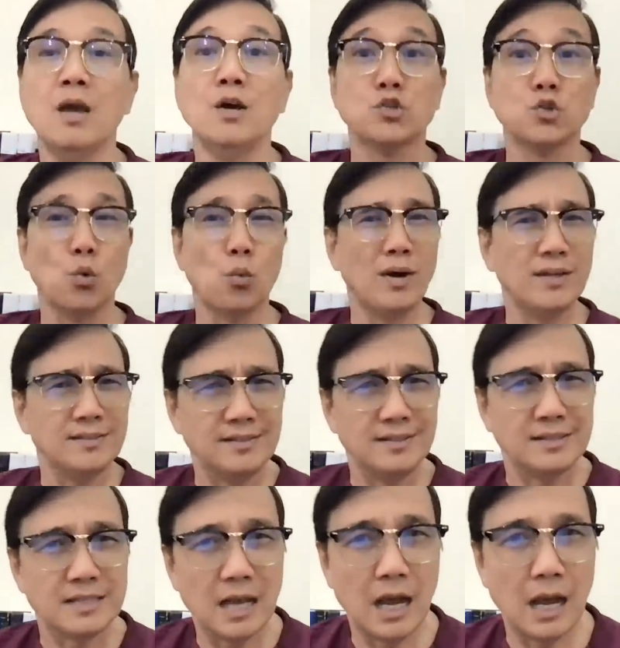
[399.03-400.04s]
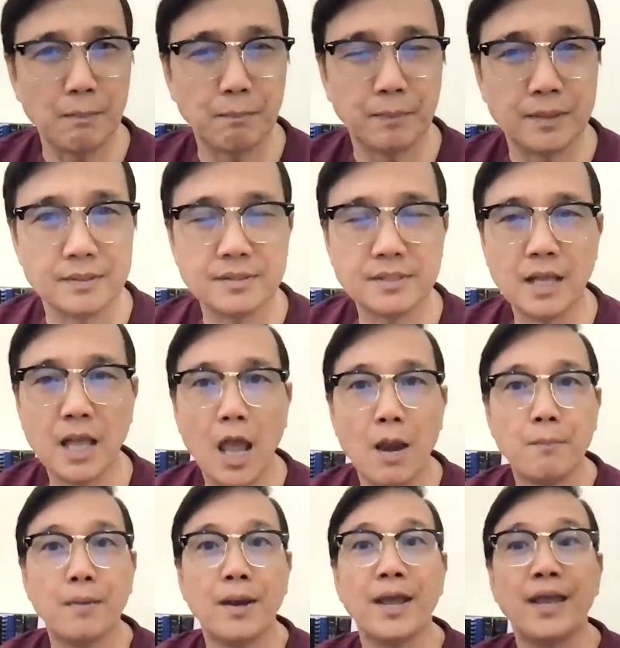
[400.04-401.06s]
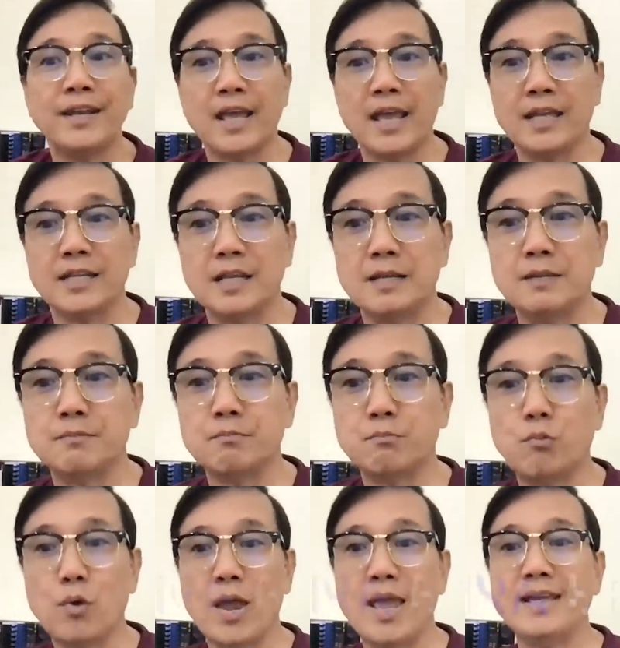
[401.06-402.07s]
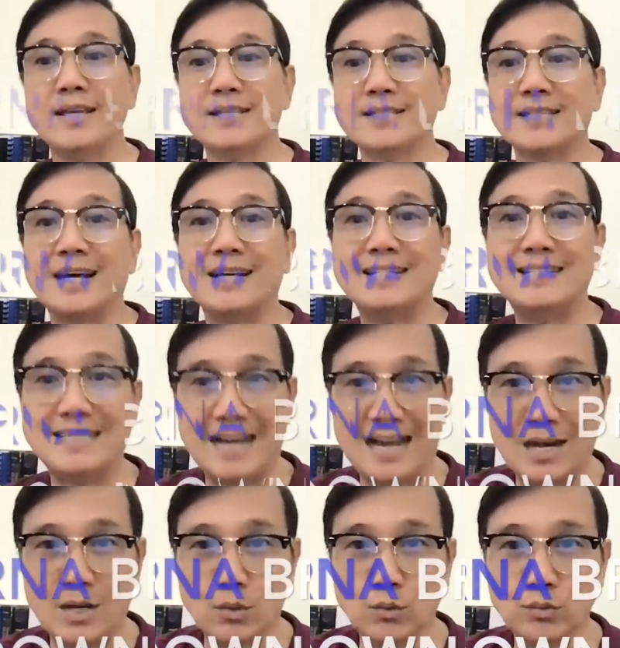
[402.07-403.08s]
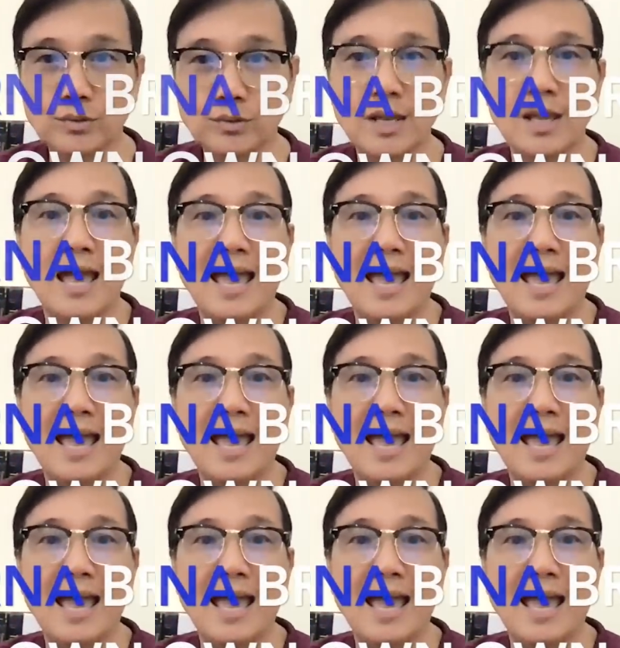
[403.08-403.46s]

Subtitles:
So once this happens, the mRNA then breaks down